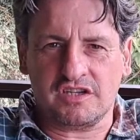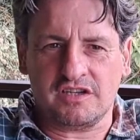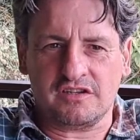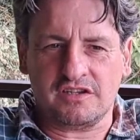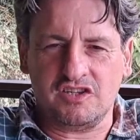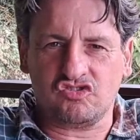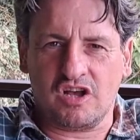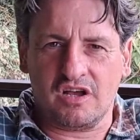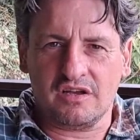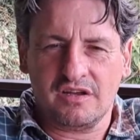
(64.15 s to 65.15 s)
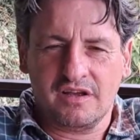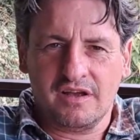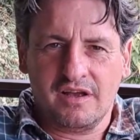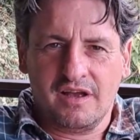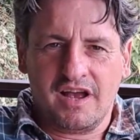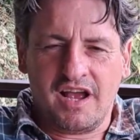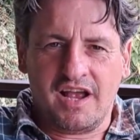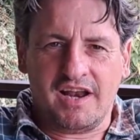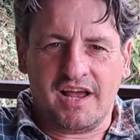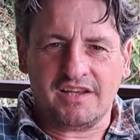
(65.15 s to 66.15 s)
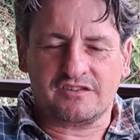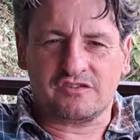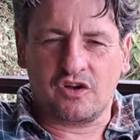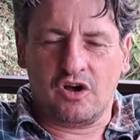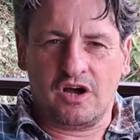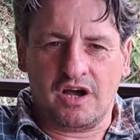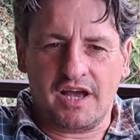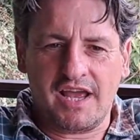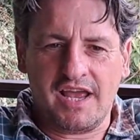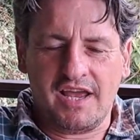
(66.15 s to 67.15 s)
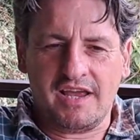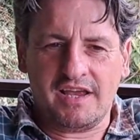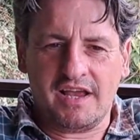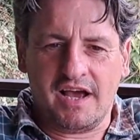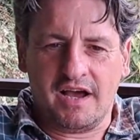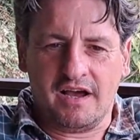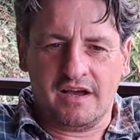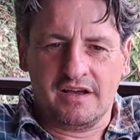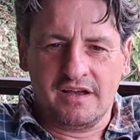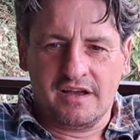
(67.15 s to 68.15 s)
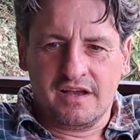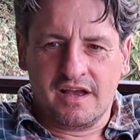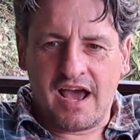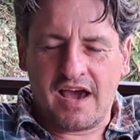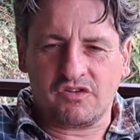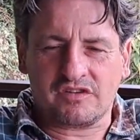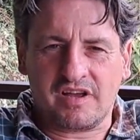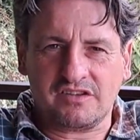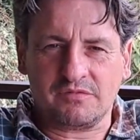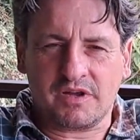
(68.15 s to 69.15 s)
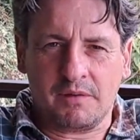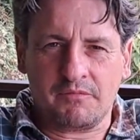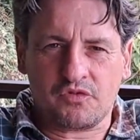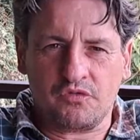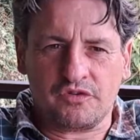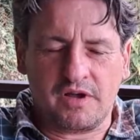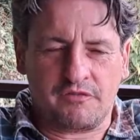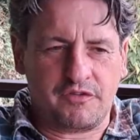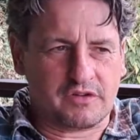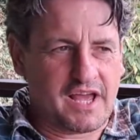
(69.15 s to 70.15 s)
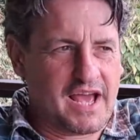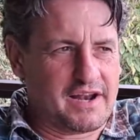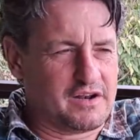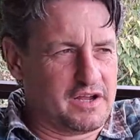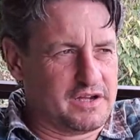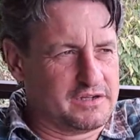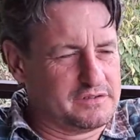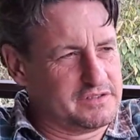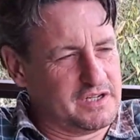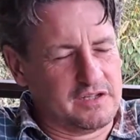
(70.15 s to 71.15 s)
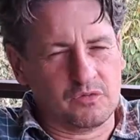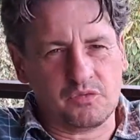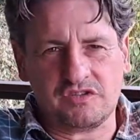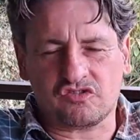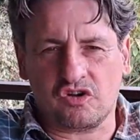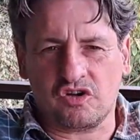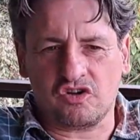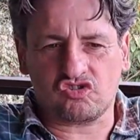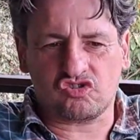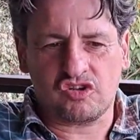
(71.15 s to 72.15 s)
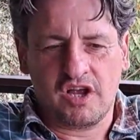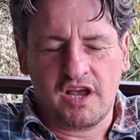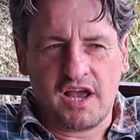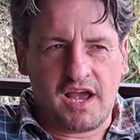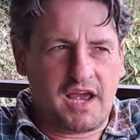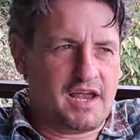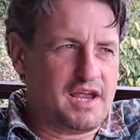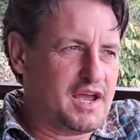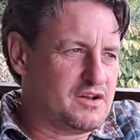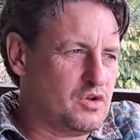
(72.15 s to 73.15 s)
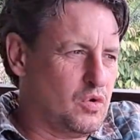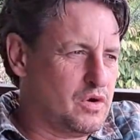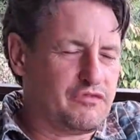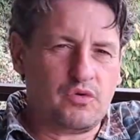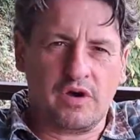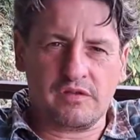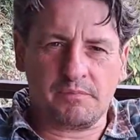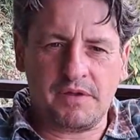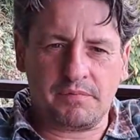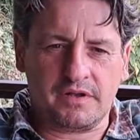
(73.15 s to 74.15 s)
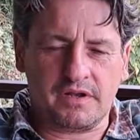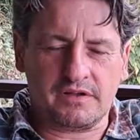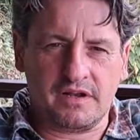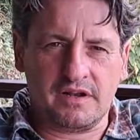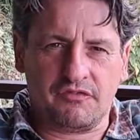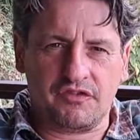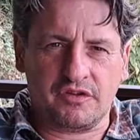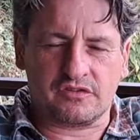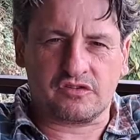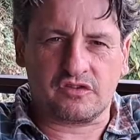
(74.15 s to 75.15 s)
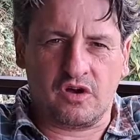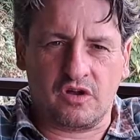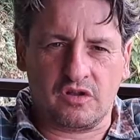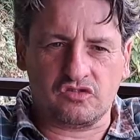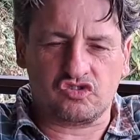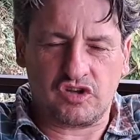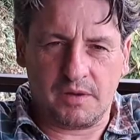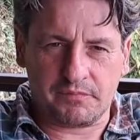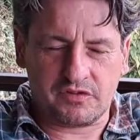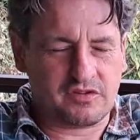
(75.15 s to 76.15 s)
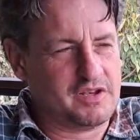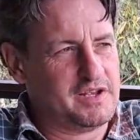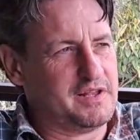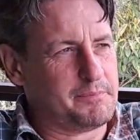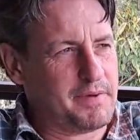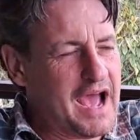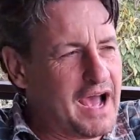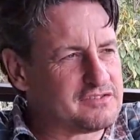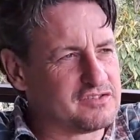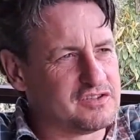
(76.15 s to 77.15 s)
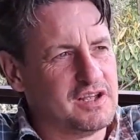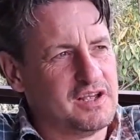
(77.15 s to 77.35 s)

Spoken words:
in Indonesia, and I saw a advertisement come through for Nuffield Canada. I did a little research. I had known a few other people that had done Nuffield scholarships in the past,